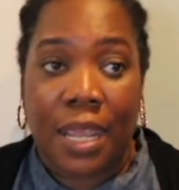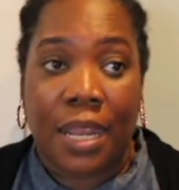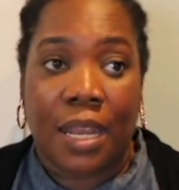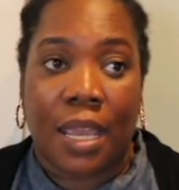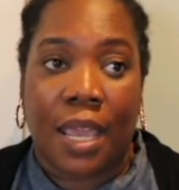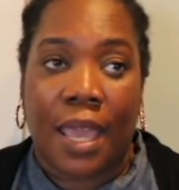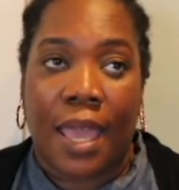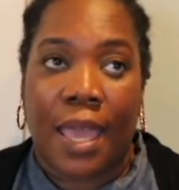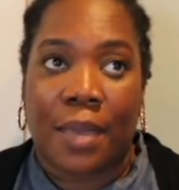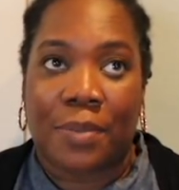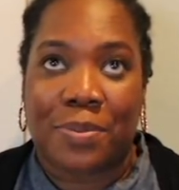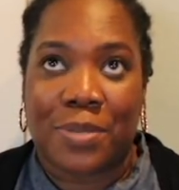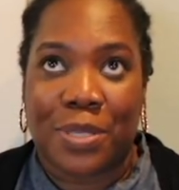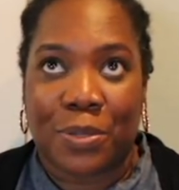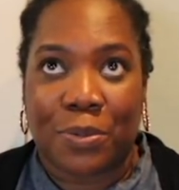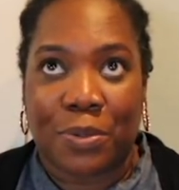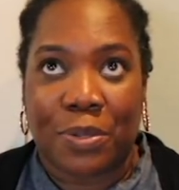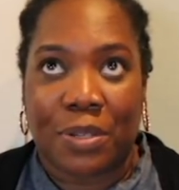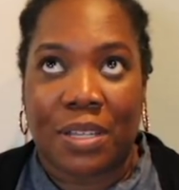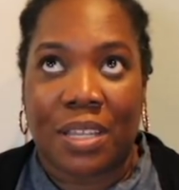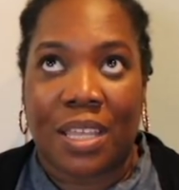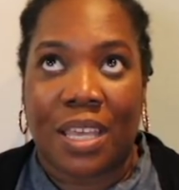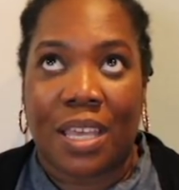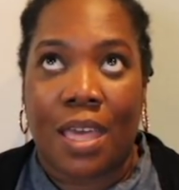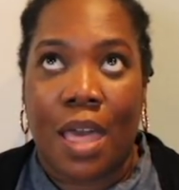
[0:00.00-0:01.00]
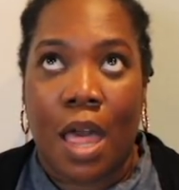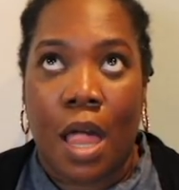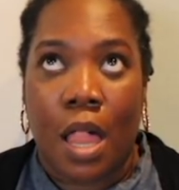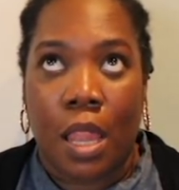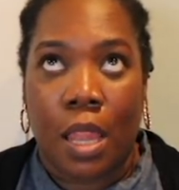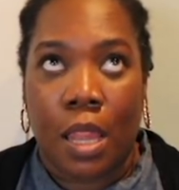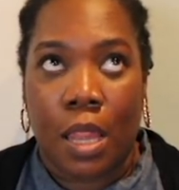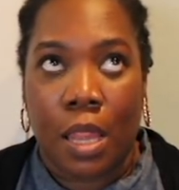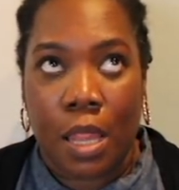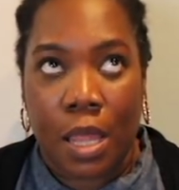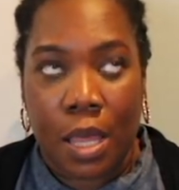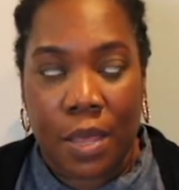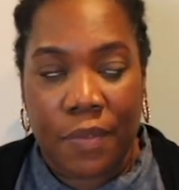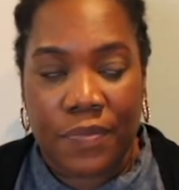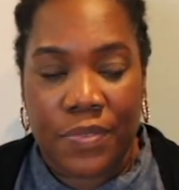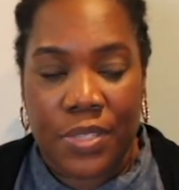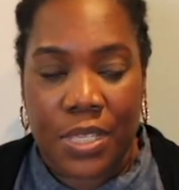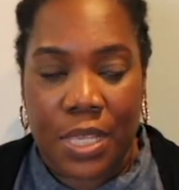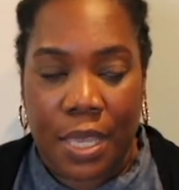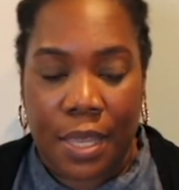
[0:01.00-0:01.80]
and I absolutely loved